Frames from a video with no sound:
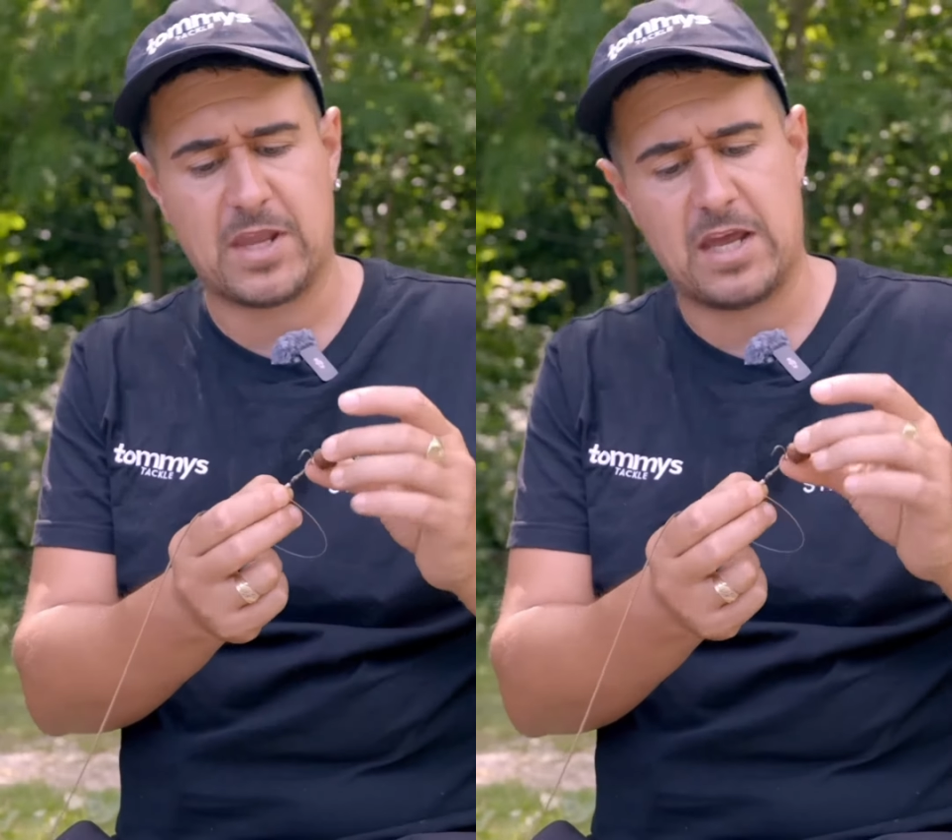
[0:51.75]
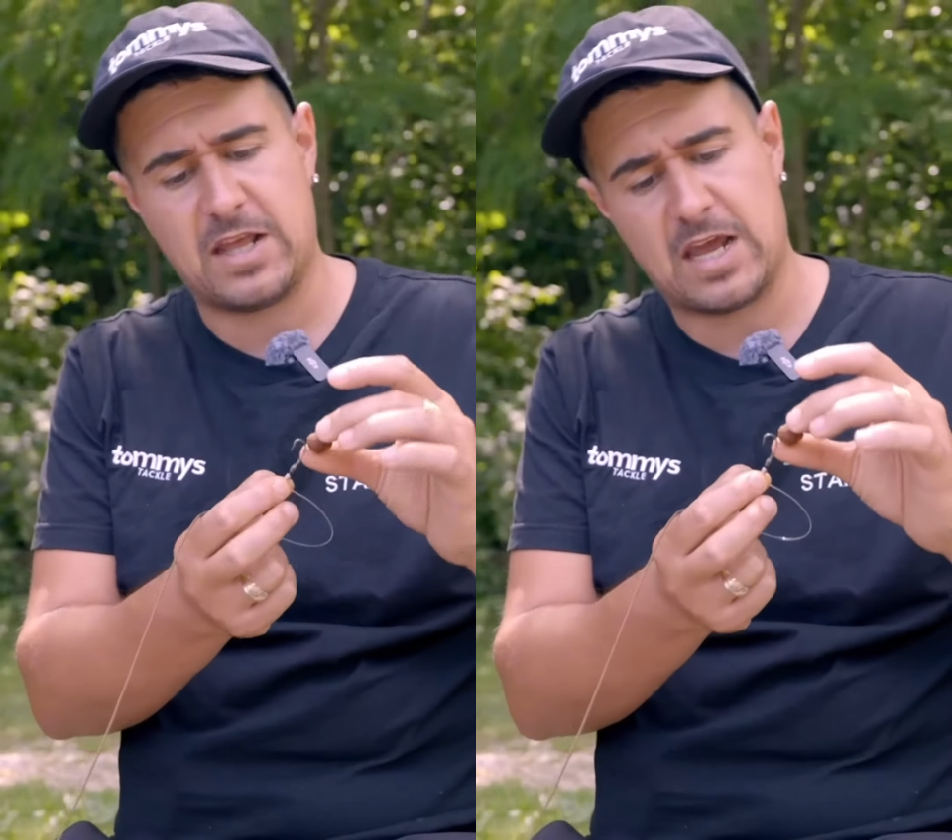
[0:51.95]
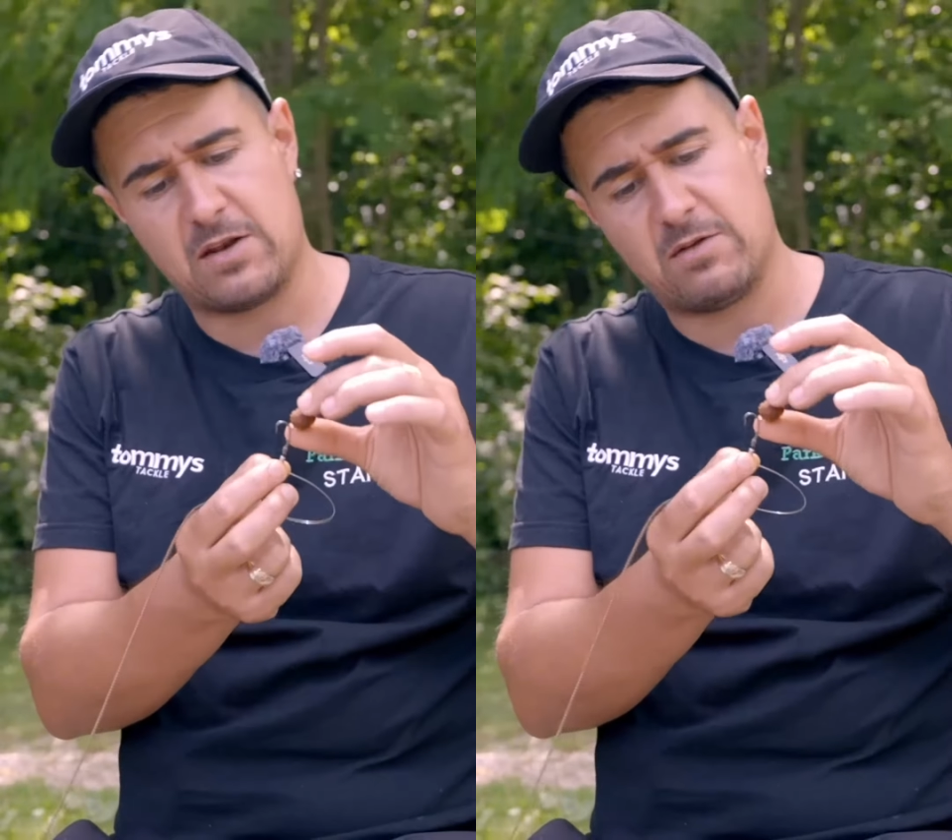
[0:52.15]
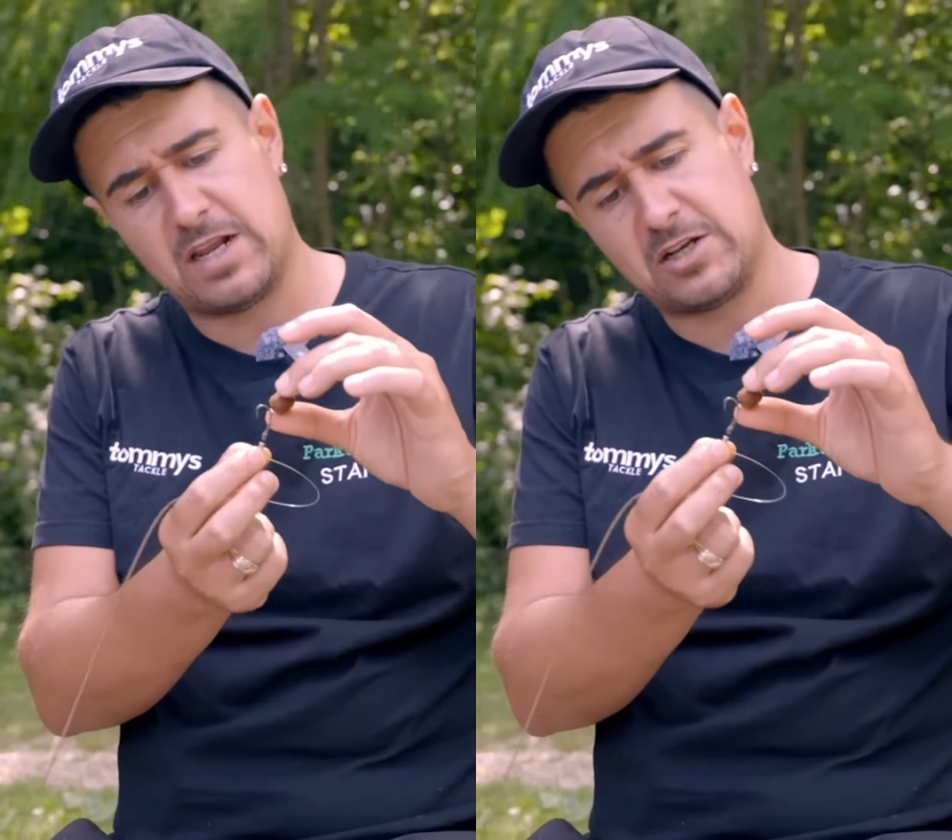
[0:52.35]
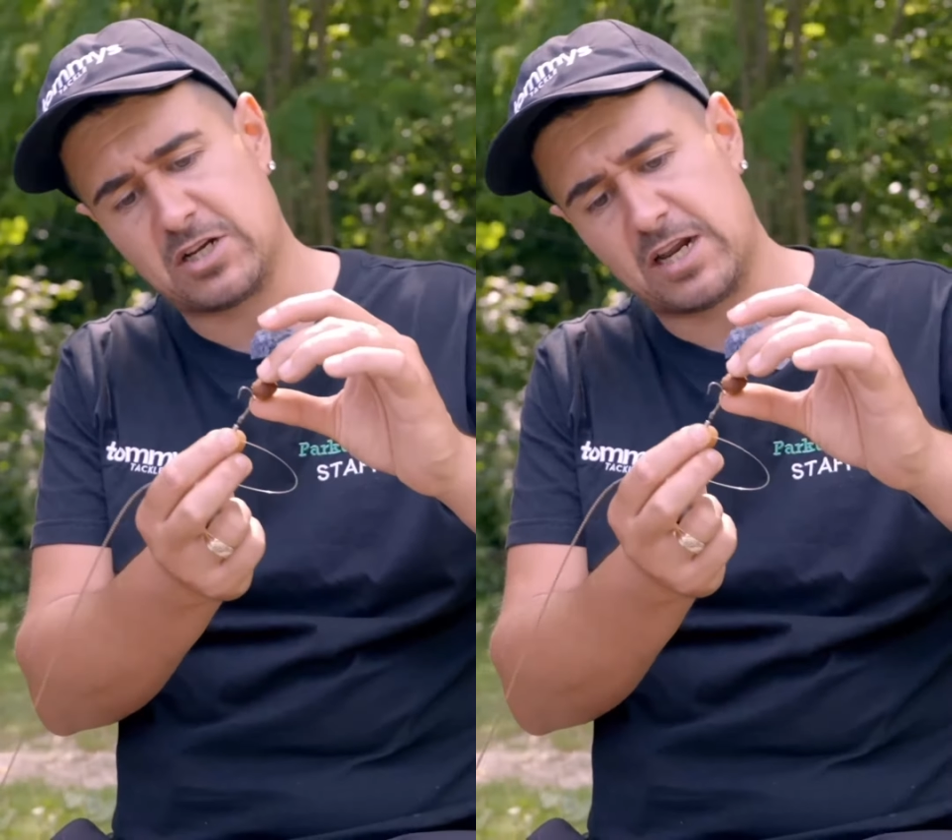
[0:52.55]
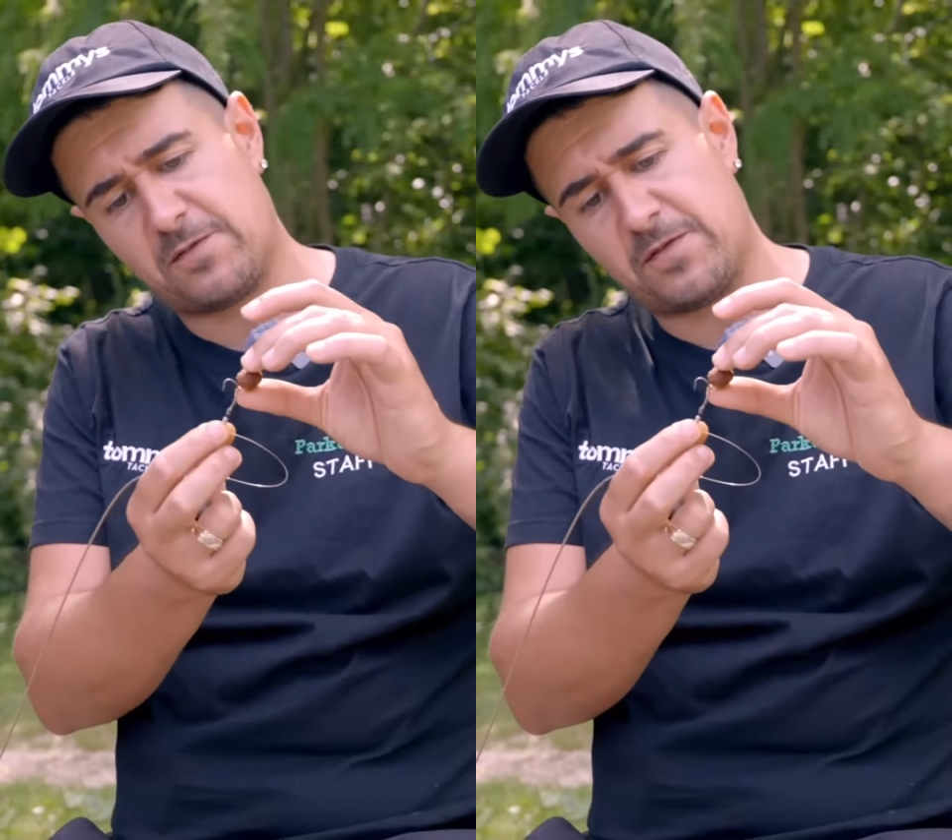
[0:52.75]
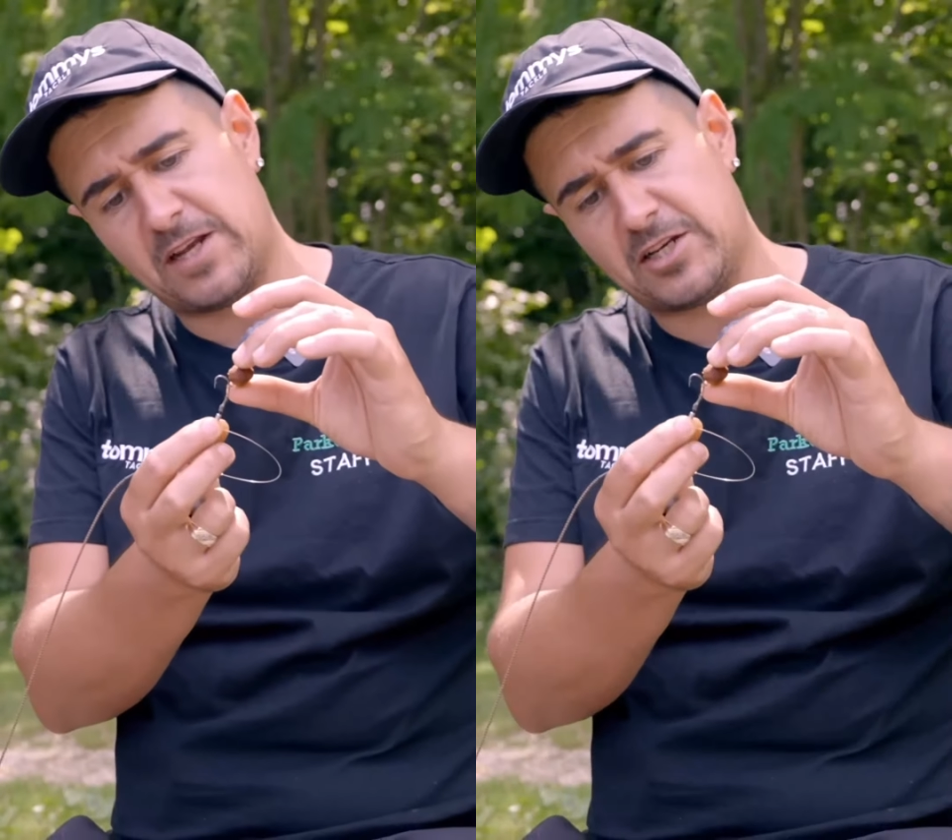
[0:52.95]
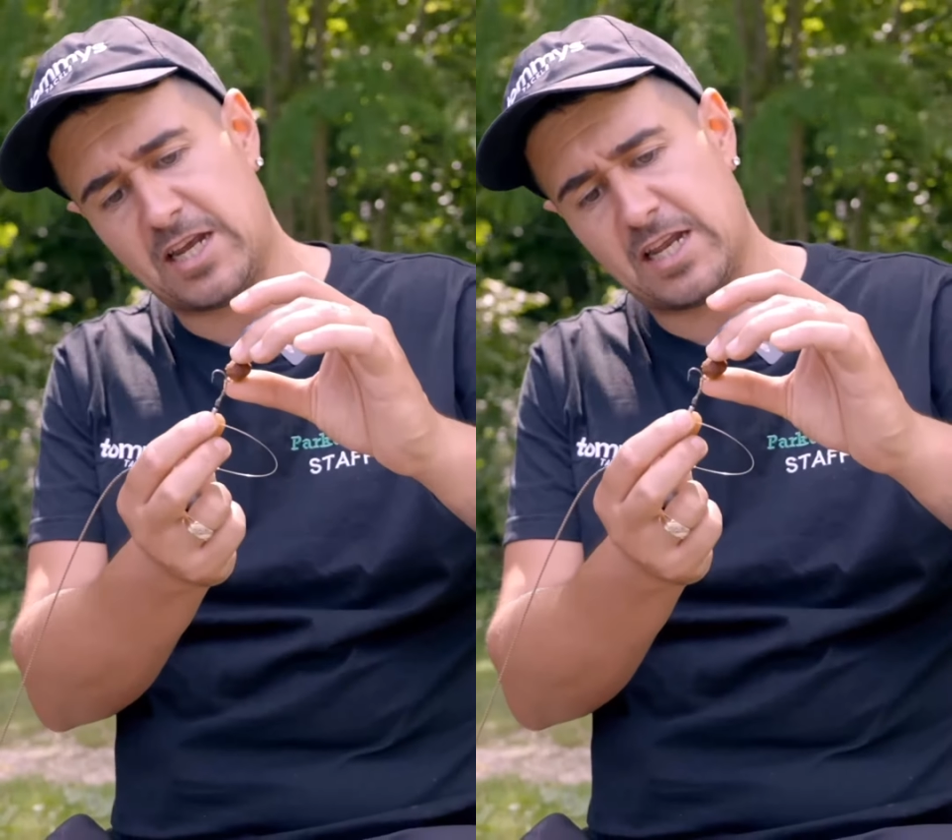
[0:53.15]
and then literally
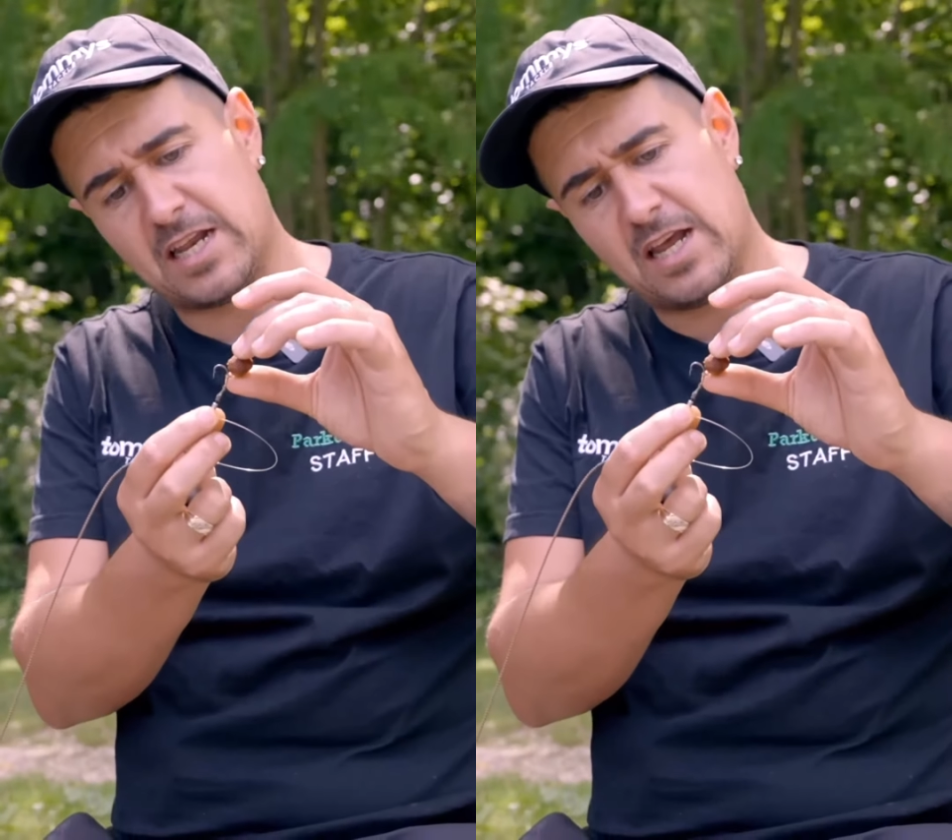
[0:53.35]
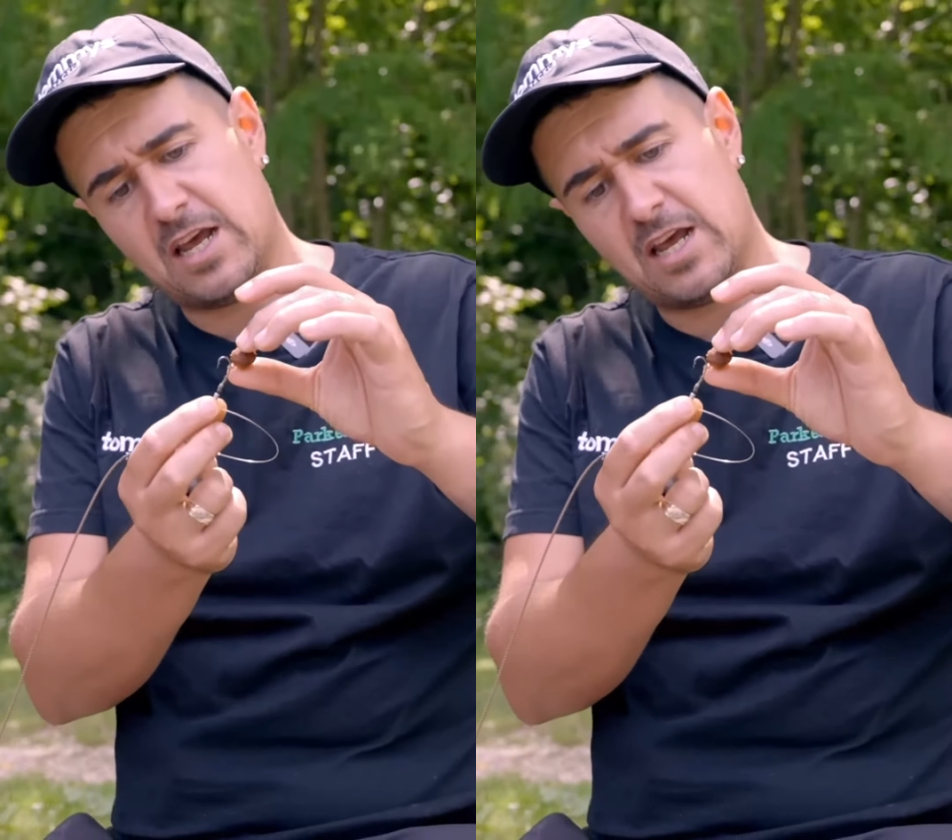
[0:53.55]
fishing